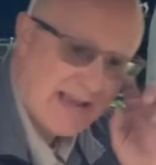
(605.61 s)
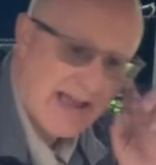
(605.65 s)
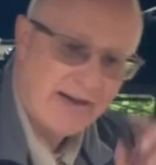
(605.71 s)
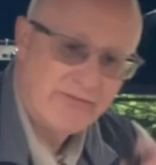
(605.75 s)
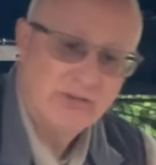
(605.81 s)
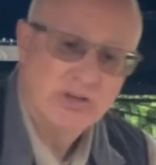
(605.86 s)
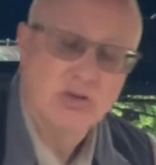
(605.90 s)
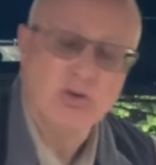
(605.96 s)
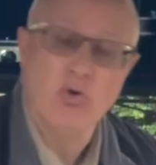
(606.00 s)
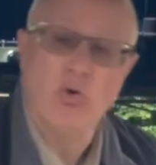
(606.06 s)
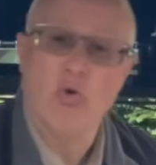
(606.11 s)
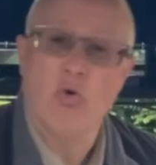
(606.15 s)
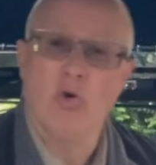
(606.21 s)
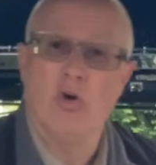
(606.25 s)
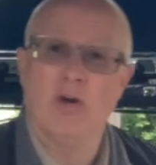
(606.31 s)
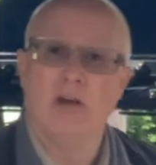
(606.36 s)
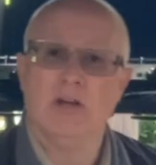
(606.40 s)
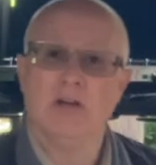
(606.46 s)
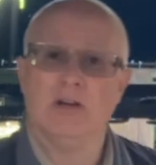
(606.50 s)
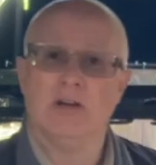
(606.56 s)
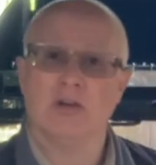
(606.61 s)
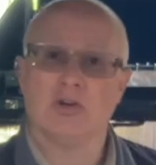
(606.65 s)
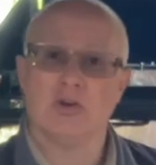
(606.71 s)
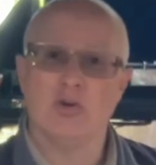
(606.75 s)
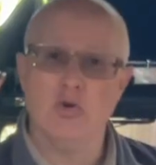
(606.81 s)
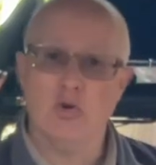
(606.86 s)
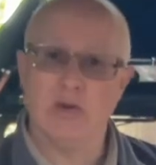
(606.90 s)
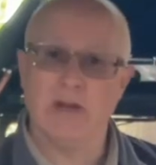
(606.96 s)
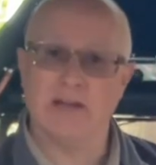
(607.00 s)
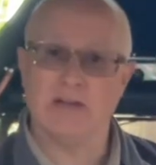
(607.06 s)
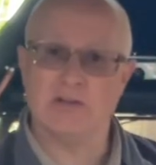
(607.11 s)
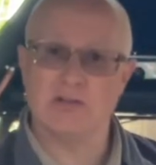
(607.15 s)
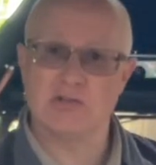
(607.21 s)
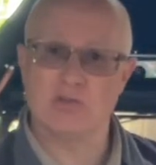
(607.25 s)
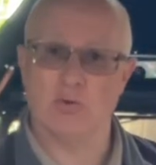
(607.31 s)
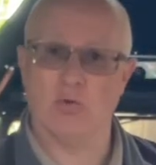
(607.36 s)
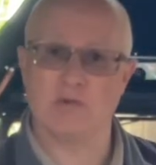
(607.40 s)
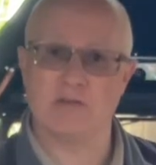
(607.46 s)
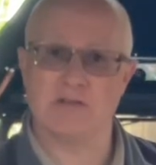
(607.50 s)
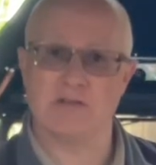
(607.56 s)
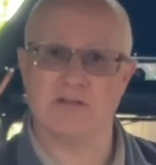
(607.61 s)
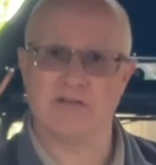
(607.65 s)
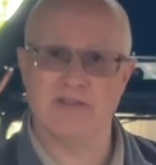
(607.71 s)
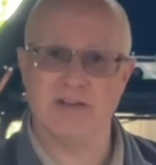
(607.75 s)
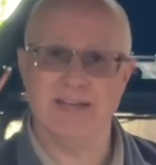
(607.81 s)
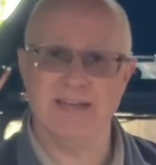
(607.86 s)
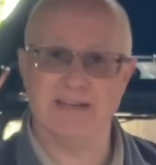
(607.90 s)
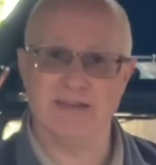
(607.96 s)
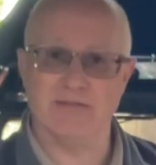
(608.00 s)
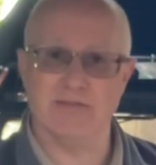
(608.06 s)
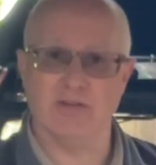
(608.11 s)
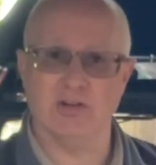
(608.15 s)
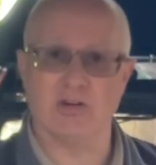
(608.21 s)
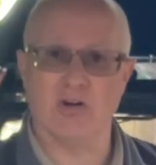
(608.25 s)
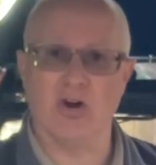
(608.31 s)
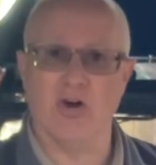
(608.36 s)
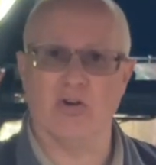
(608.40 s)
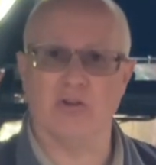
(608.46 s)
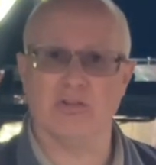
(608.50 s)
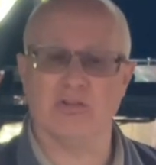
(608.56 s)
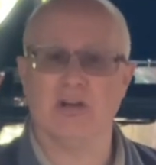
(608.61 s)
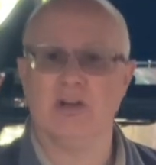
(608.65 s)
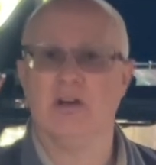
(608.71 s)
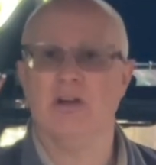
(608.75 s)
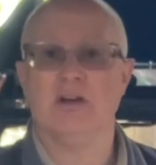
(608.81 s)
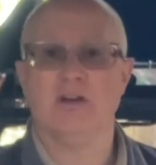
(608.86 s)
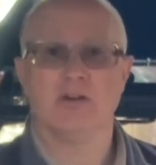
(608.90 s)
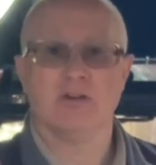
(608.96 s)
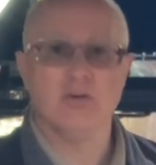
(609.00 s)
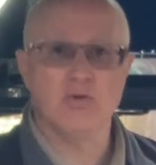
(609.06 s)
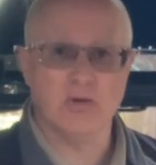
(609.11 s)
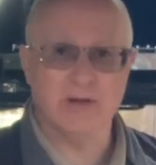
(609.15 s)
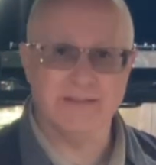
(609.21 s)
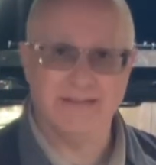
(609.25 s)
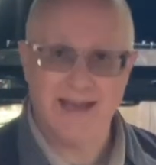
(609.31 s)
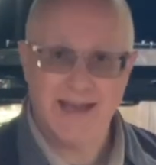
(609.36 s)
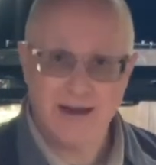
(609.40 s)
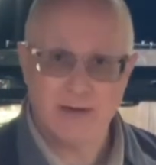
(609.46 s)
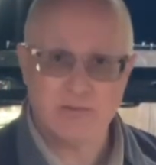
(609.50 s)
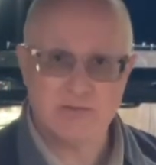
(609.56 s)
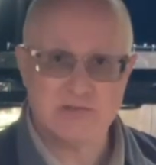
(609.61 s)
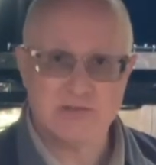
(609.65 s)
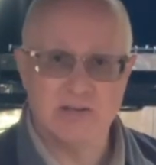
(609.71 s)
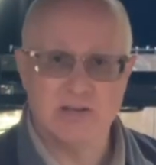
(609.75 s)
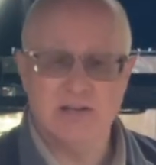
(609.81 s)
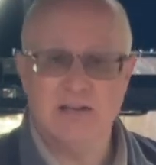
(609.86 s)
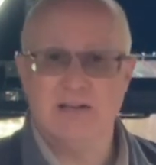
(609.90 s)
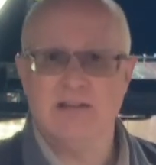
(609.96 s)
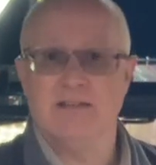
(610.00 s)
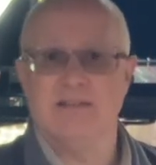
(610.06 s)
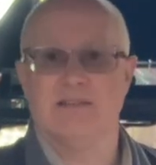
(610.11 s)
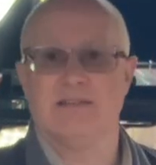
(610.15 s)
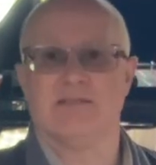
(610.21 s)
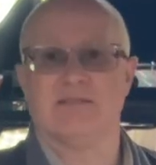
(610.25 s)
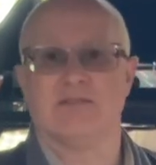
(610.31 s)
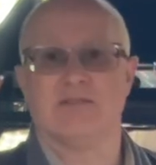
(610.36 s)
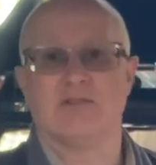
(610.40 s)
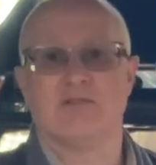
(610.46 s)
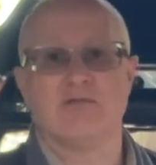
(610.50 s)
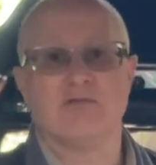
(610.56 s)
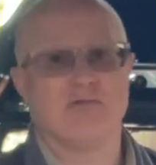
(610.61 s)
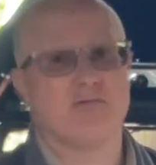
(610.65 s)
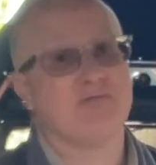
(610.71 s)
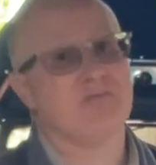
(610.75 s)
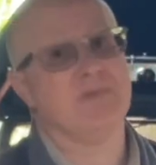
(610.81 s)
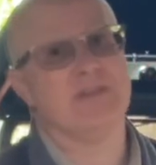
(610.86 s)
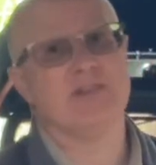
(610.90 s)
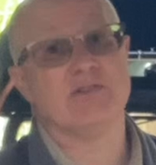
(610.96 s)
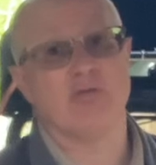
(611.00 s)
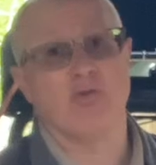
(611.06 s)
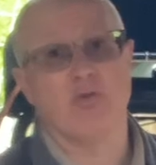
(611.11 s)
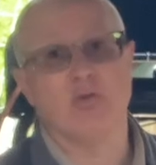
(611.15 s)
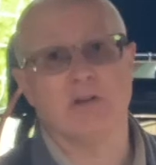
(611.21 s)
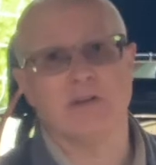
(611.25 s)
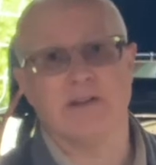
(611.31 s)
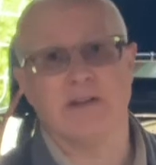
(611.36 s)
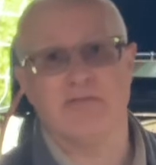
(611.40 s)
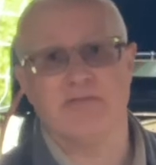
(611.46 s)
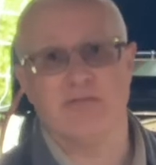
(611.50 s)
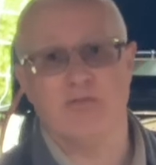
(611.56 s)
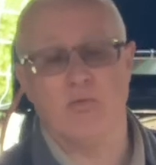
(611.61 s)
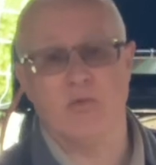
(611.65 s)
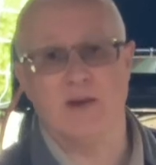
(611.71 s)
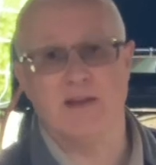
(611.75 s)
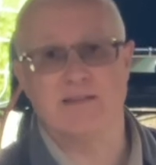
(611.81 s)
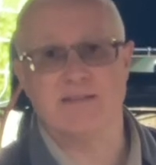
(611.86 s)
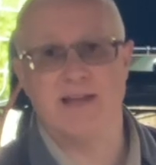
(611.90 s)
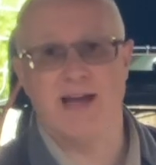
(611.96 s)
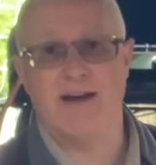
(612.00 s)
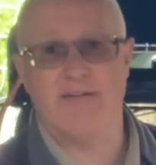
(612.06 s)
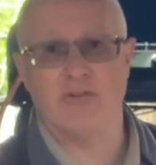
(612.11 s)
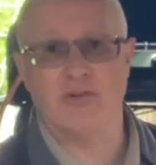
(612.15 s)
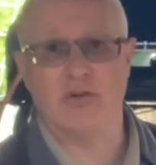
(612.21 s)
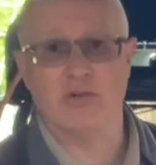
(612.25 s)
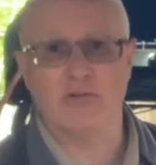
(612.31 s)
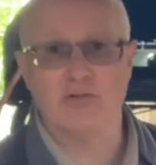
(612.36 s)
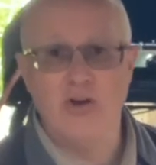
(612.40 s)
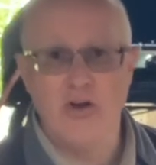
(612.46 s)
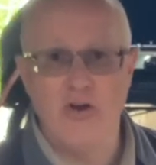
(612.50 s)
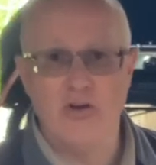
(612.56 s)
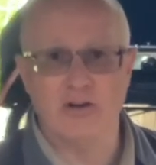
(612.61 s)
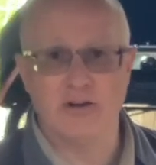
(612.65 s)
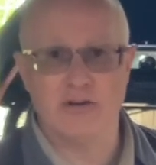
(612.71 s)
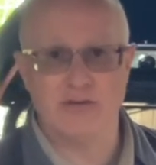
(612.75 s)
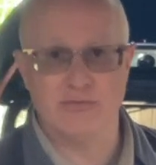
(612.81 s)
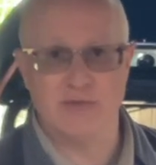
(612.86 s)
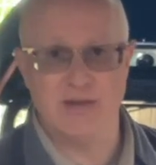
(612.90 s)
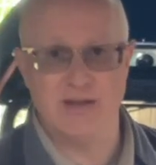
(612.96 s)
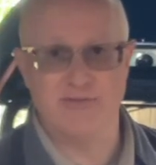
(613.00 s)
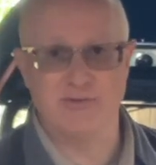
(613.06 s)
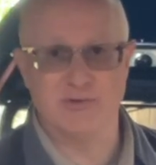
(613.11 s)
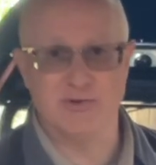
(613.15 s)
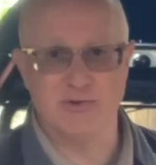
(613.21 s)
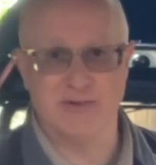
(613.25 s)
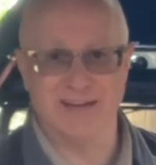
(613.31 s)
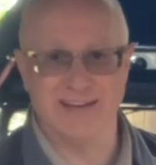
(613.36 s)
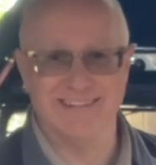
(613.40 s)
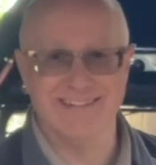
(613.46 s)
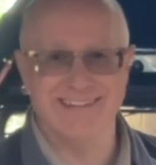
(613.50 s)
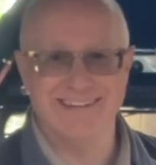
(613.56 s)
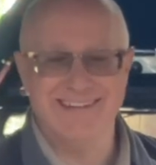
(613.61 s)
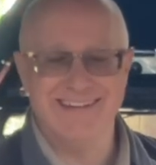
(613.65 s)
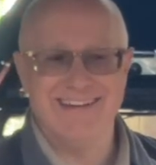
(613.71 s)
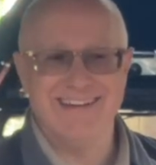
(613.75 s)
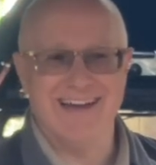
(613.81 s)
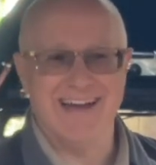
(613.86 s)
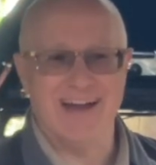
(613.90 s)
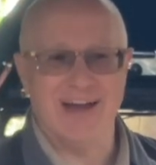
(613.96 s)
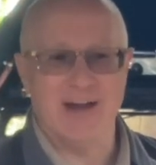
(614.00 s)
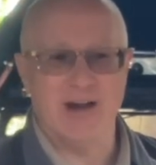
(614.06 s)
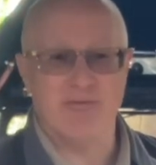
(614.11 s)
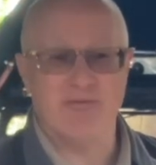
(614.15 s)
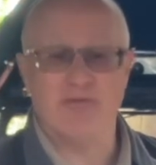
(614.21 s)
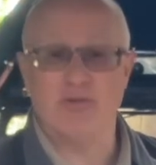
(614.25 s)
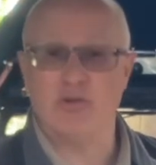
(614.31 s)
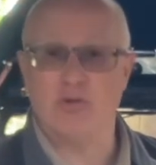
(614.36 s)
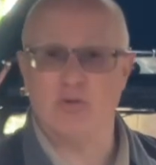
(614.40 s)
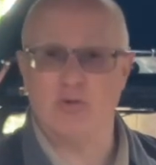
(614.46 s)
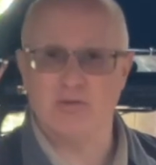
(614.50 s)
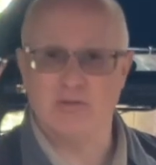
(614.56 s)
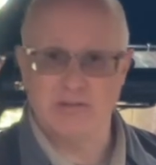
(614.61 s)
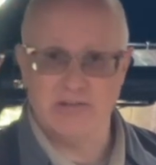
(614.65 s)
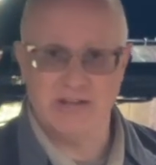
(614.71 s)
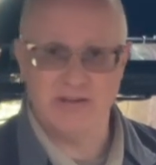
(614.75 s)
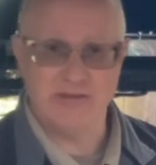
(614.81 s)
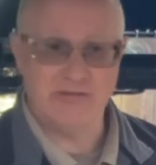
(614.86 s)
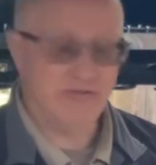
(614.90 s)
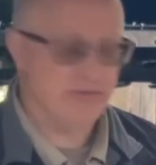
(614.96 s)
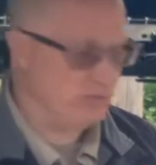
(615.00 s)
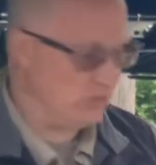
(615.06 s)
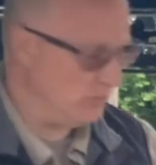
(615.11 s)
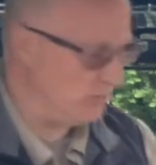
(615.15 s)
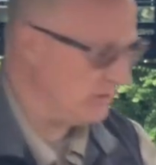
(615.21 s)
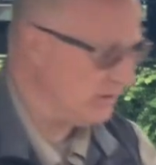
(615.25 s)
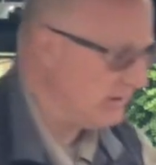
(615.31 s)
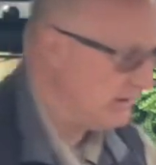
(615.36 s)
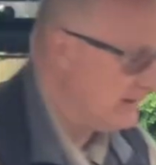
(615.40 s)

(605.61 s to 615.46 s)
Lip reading: having your cooking sources of heat, if you can't cook in the house, these are all the different ways to have an alternative way of cooking for your tinned food.